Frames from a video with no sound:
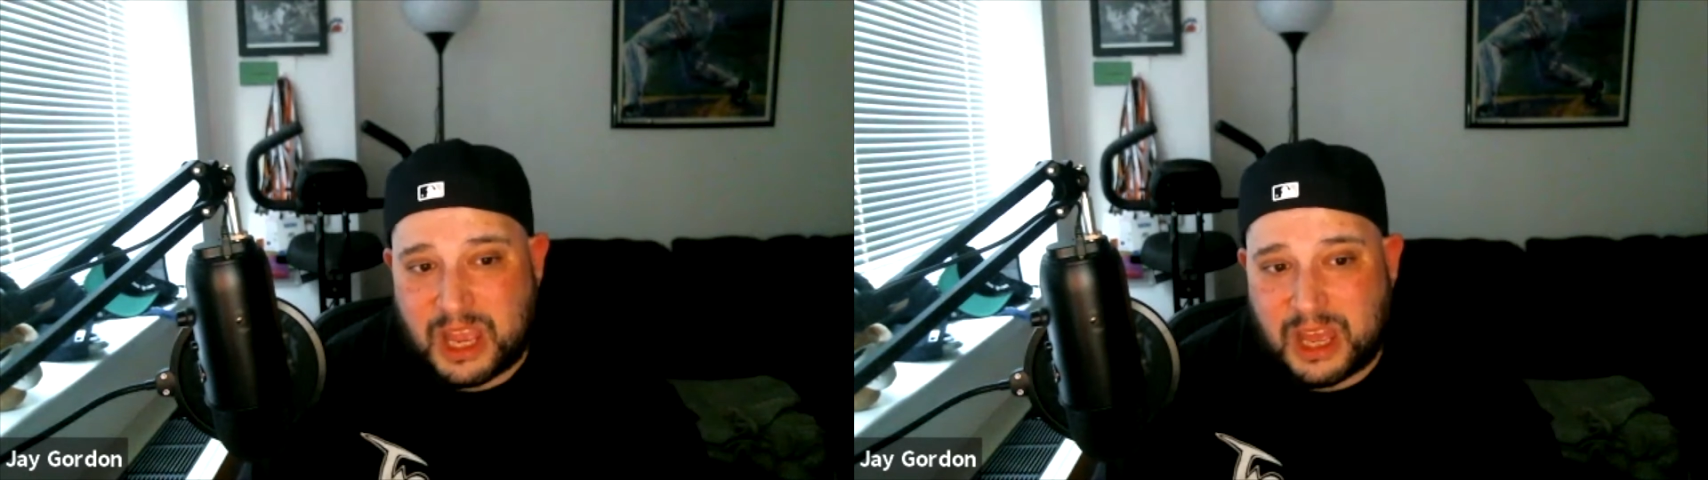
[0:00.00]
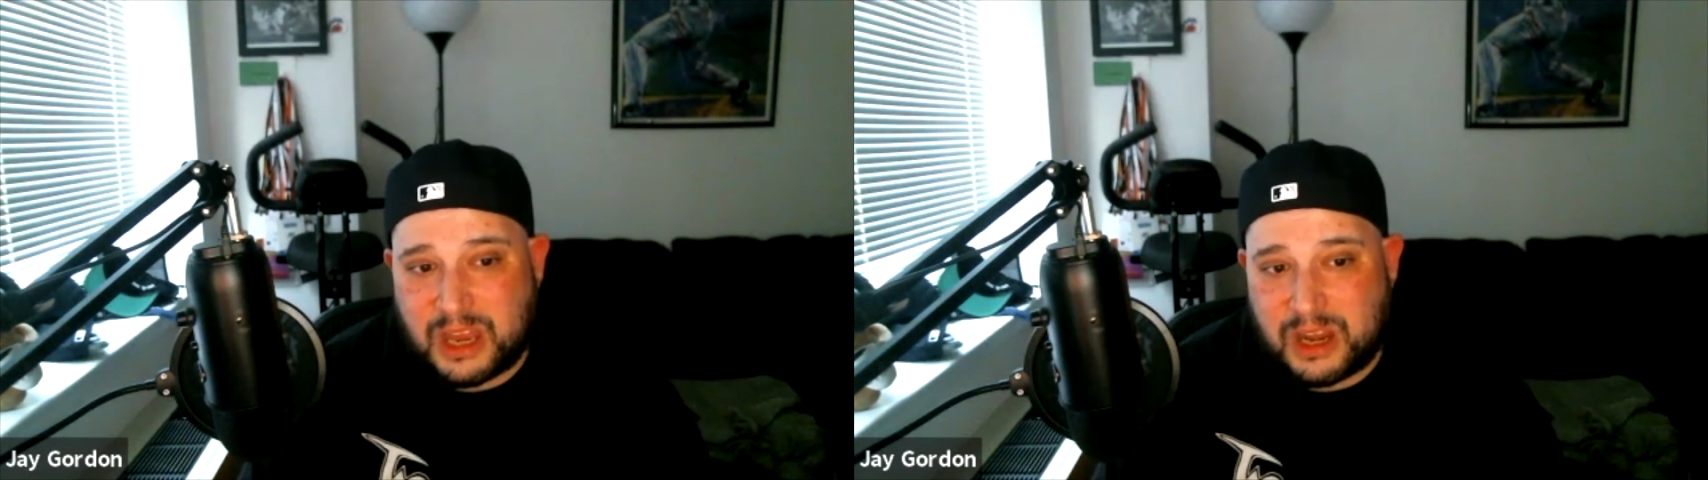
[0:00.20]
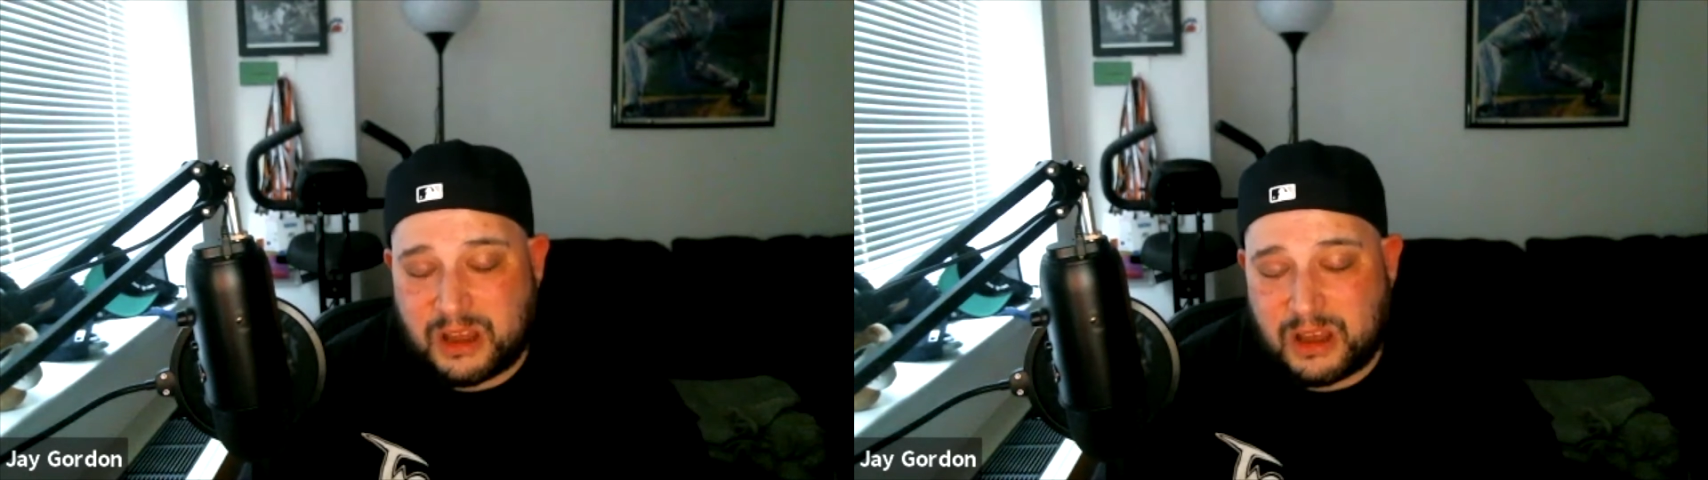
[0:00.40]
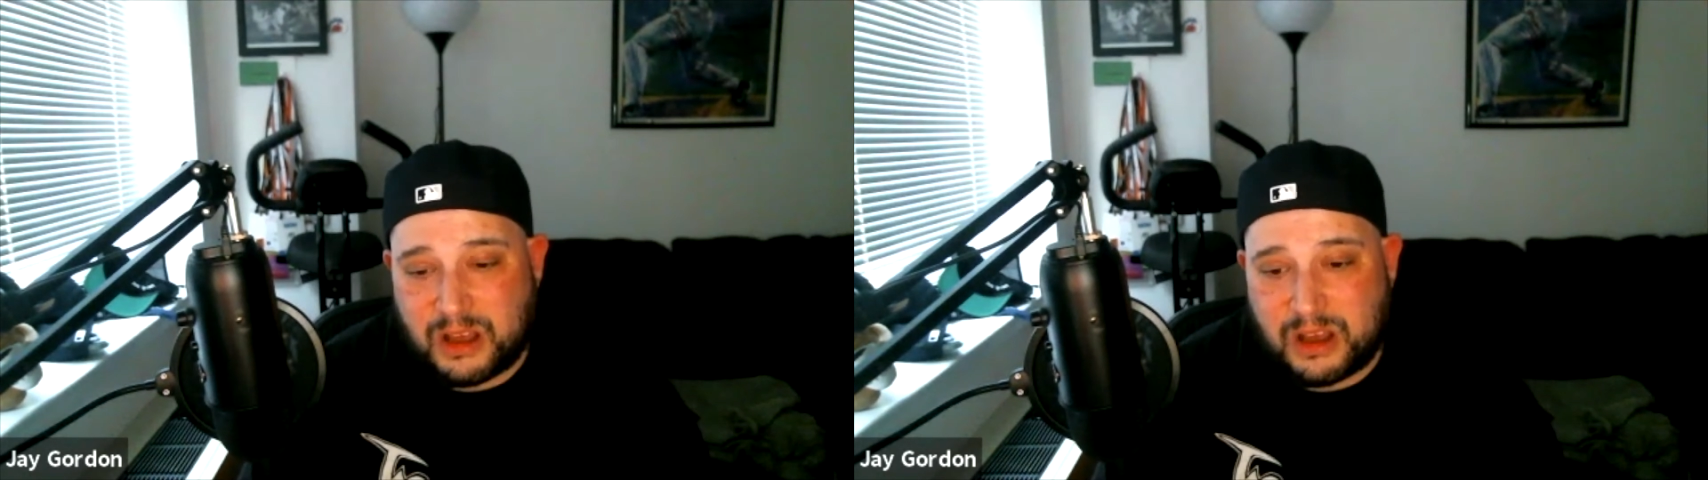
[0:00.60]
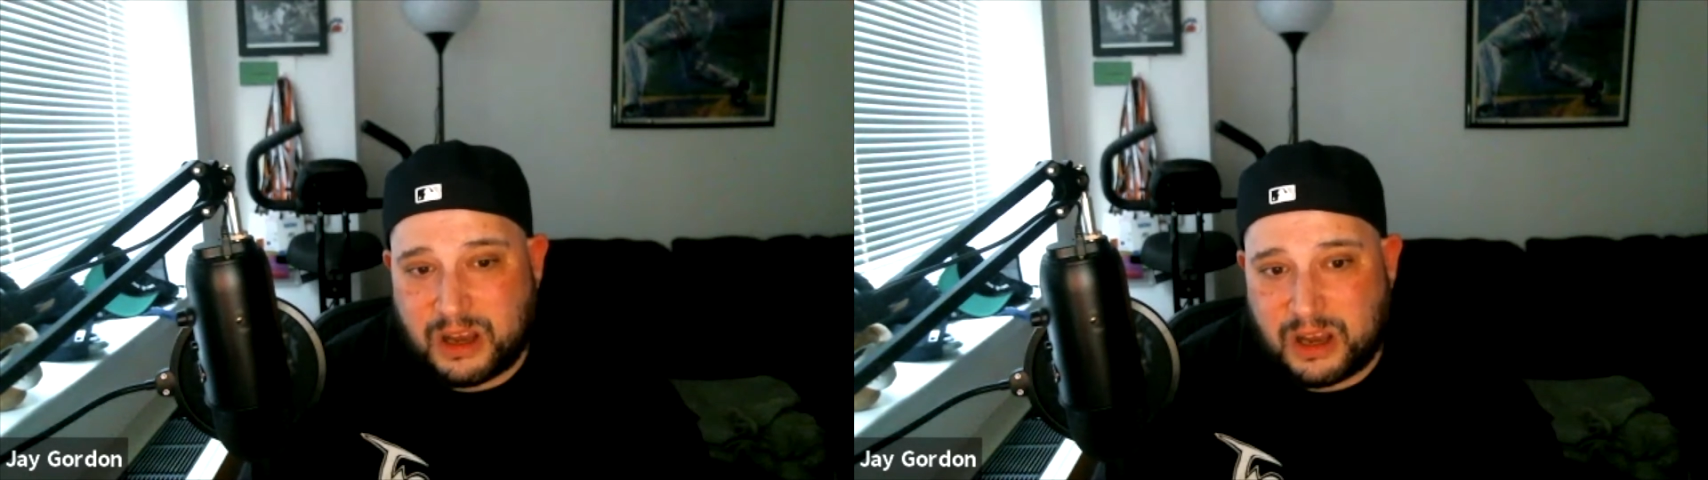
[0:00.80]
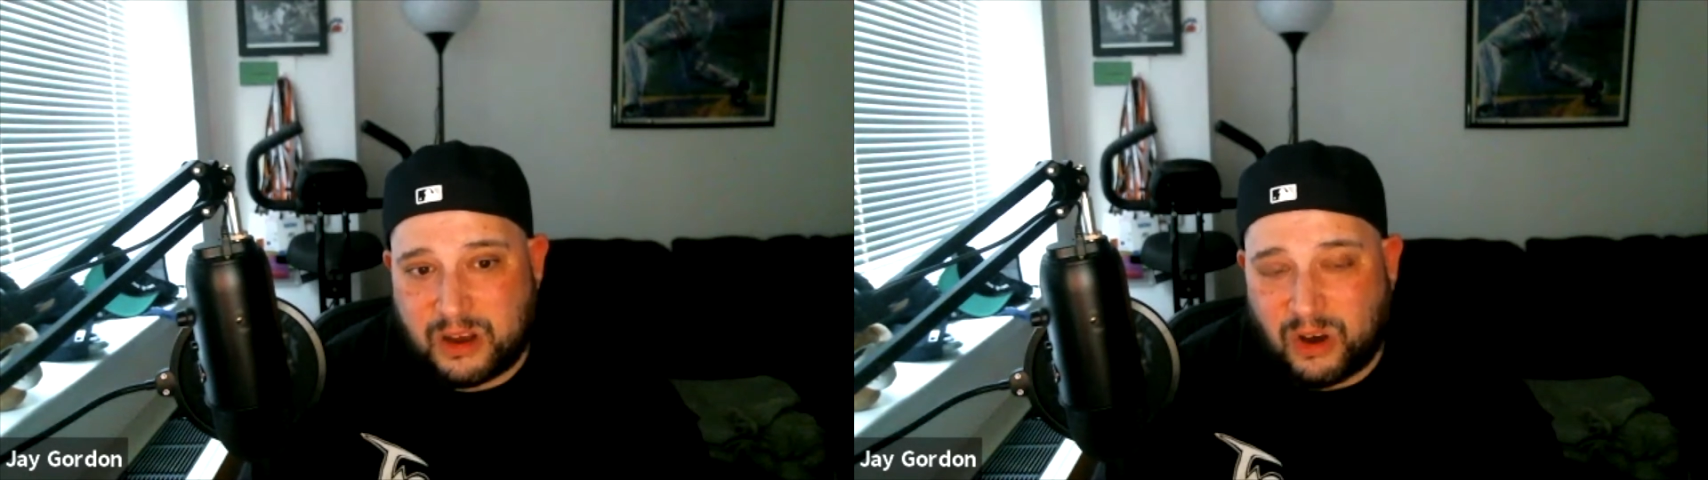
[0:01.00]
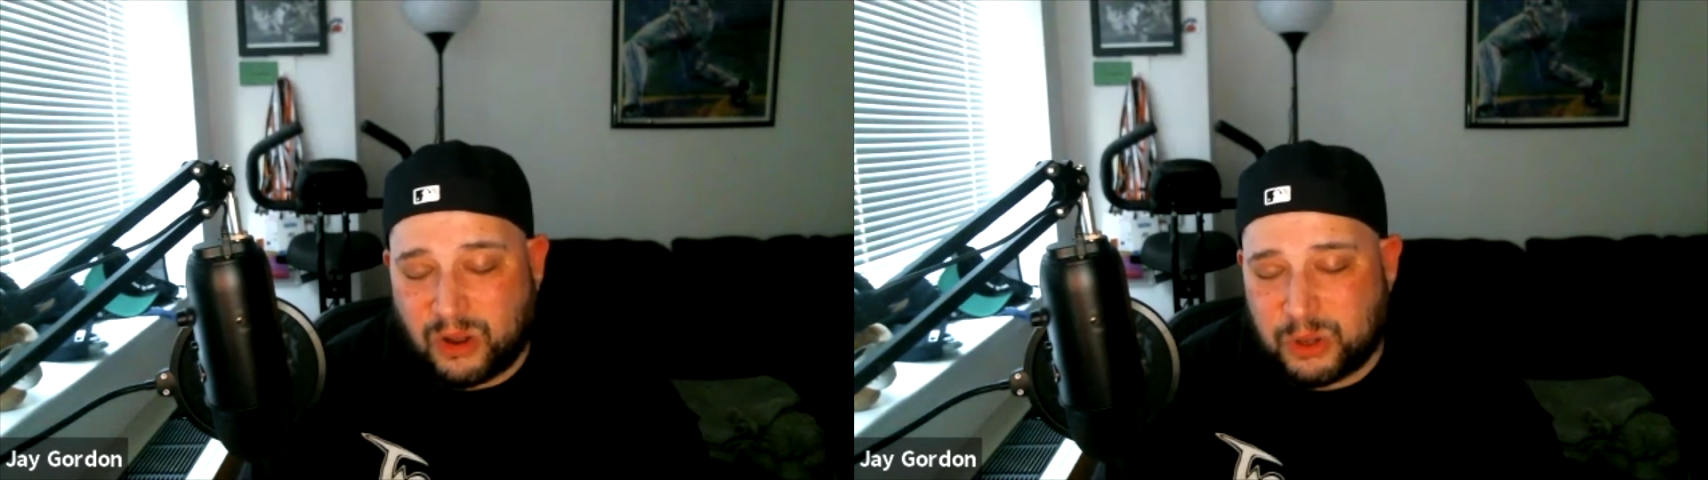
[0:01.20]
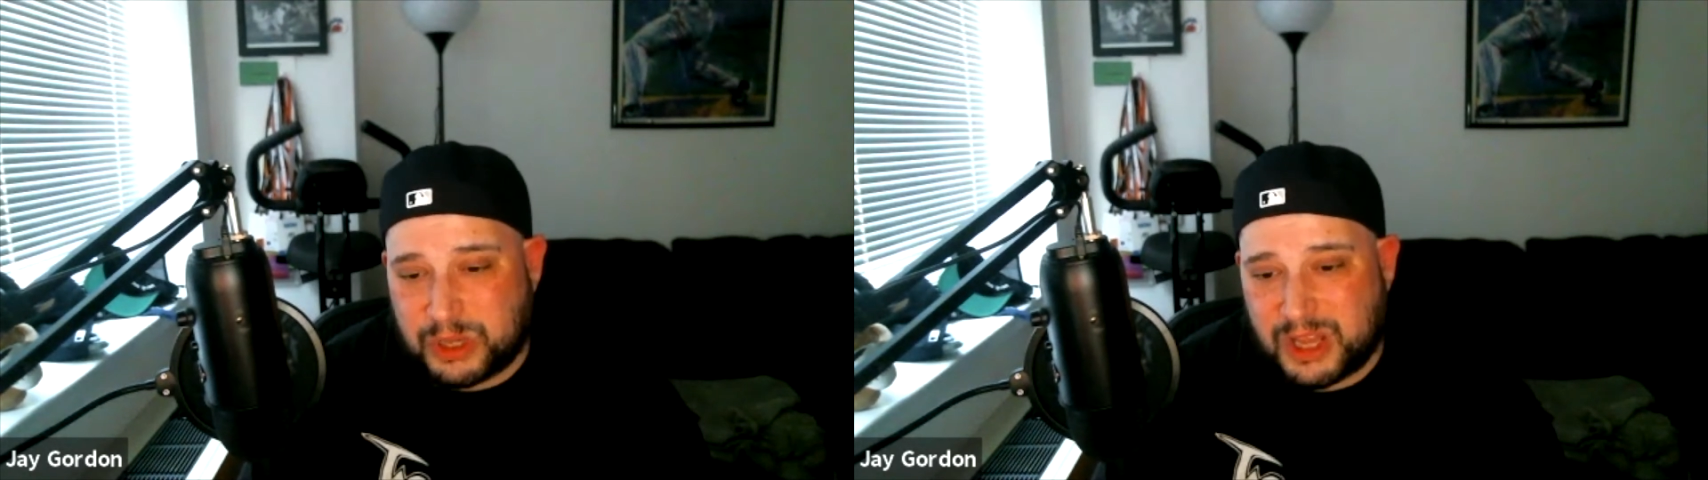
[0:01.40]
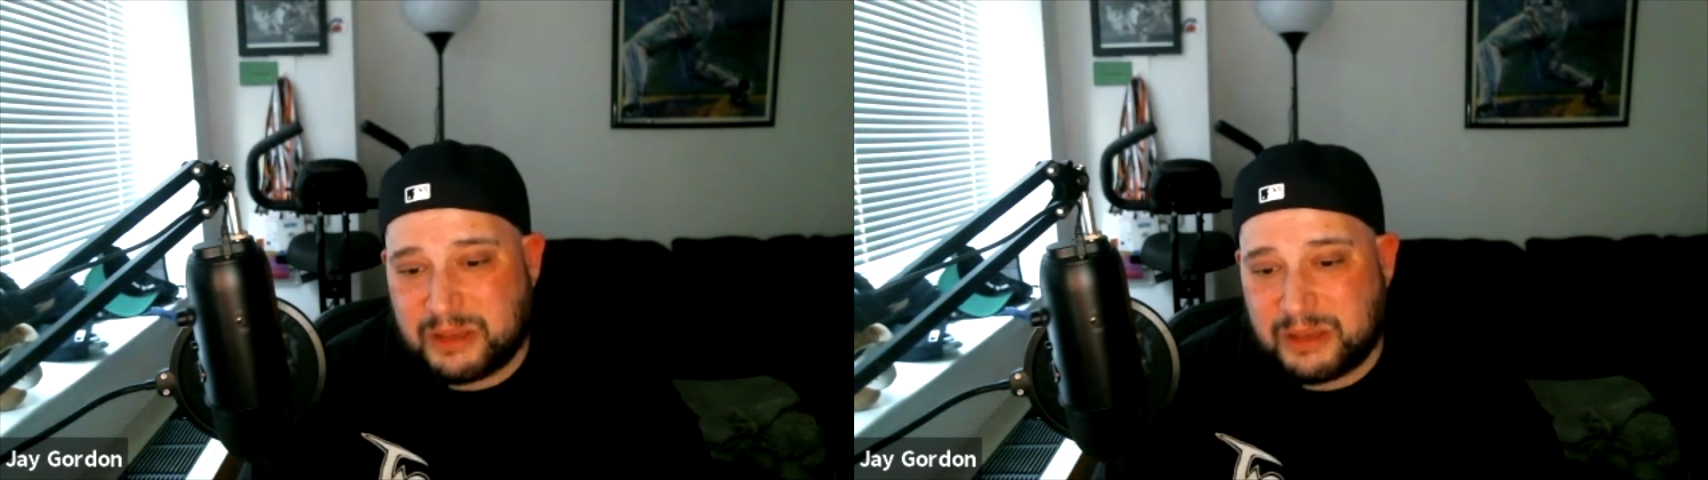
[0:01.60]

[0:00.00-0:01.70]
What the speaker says: reliability to keep it all up.